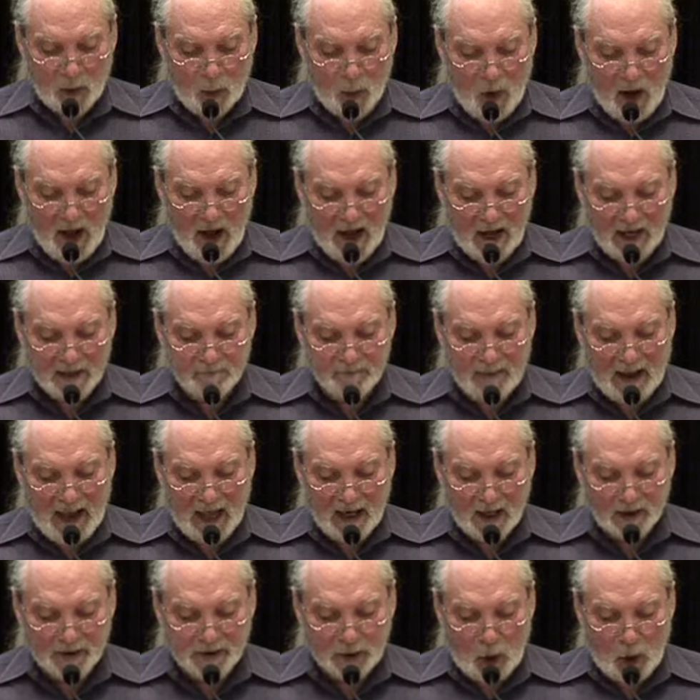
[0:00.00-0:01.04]
the wide
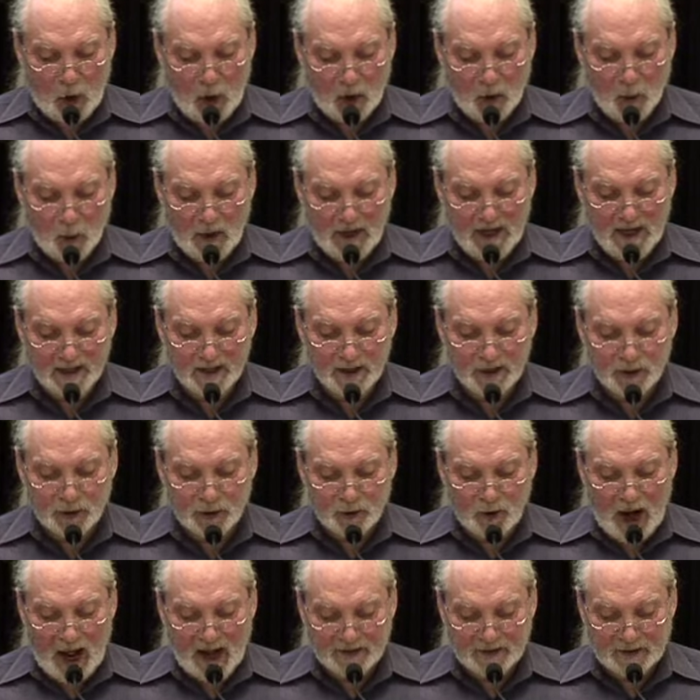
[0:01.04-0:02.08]
palace hallway at a
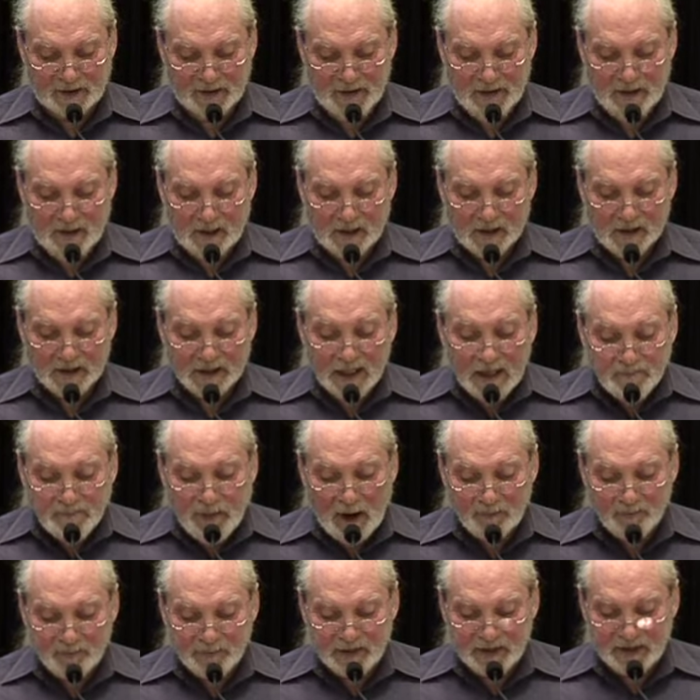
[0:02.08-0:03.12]
trot, leap
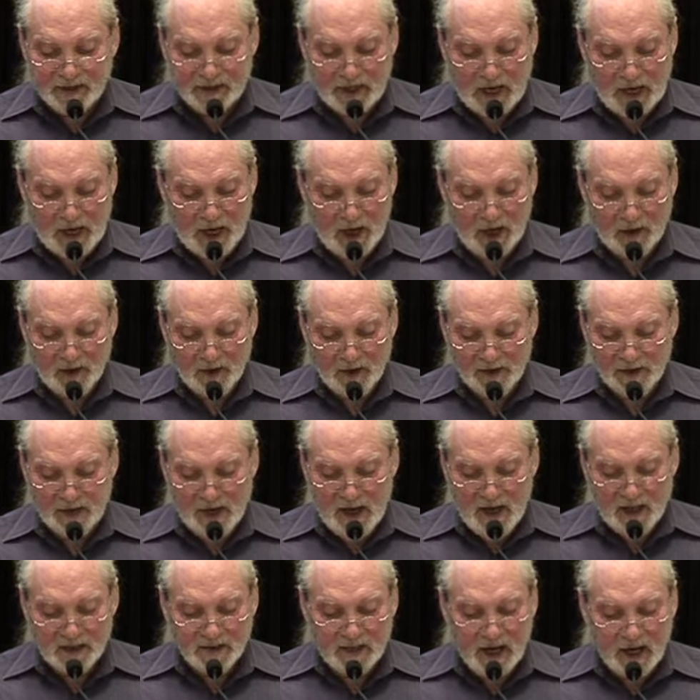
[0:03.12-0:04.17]
up the stairs,
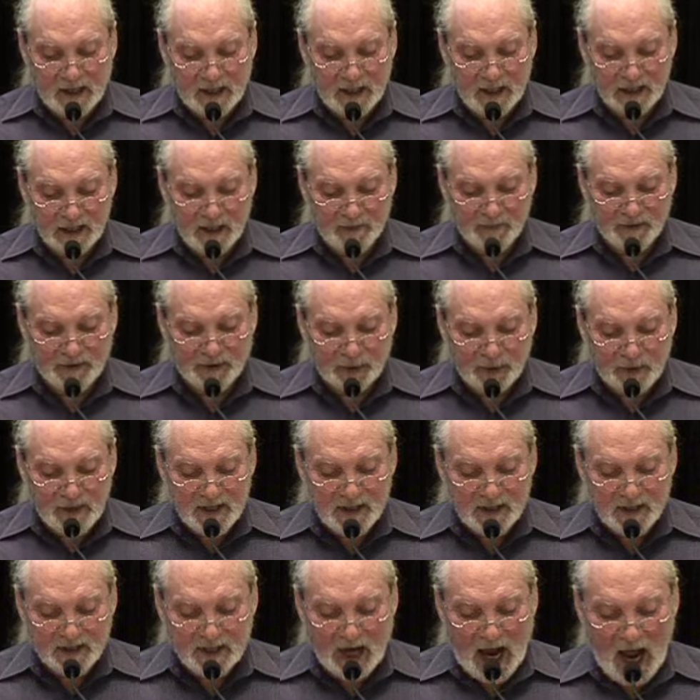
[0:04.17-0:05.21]
taking them three
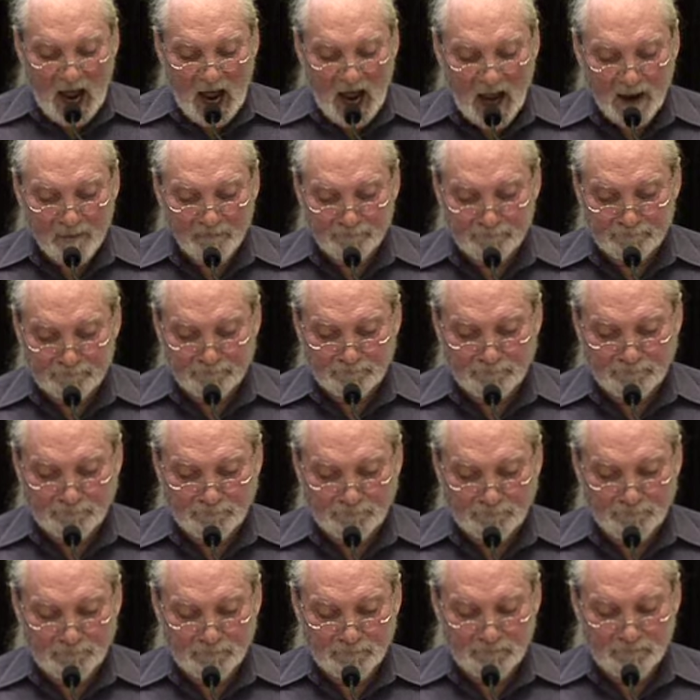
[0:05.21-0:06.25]
at a time.
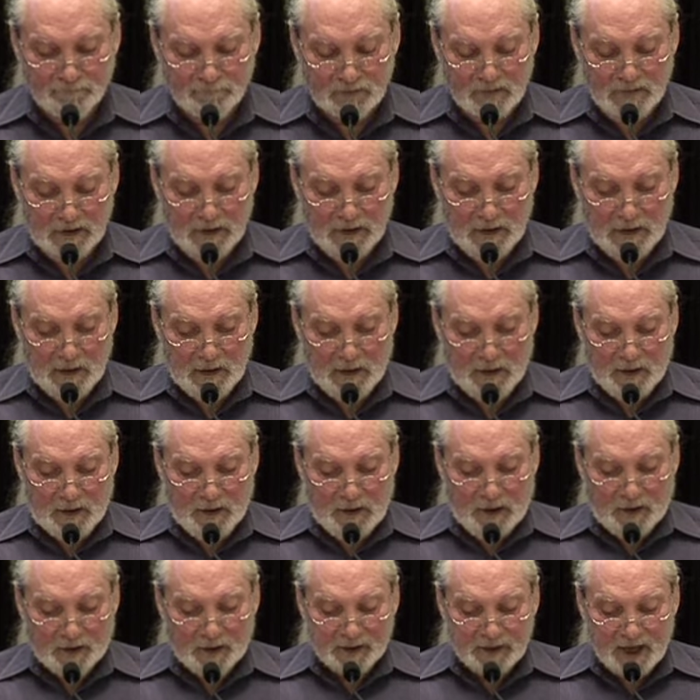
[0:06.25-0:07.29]

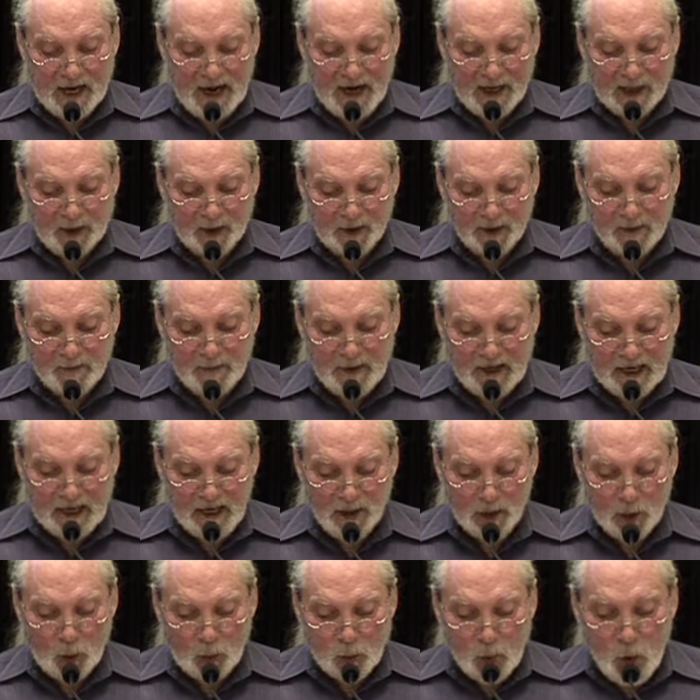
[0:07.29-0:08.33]
The tankers
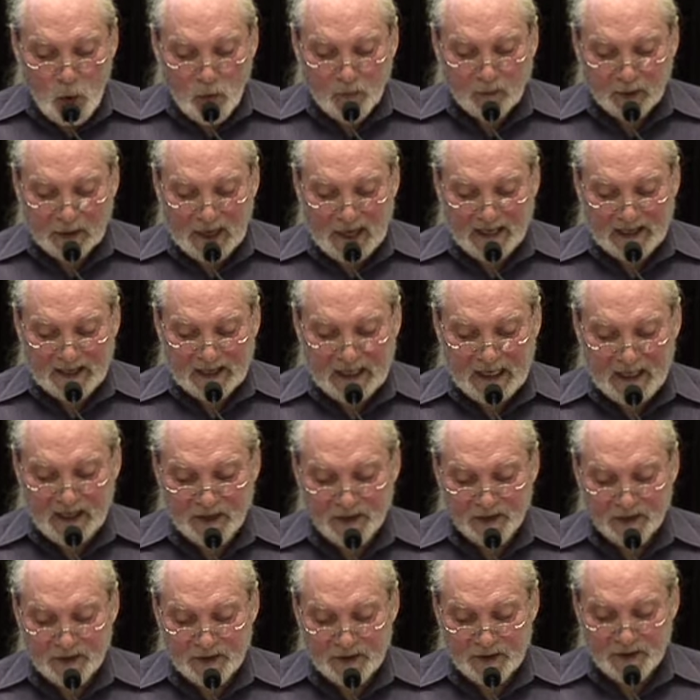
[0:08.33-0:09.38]
begin to whoop like
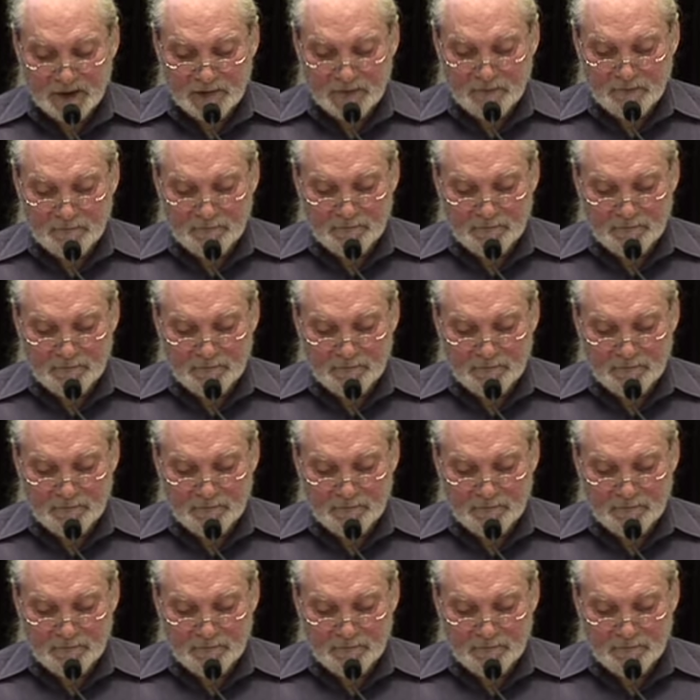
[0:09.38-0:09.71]
kids.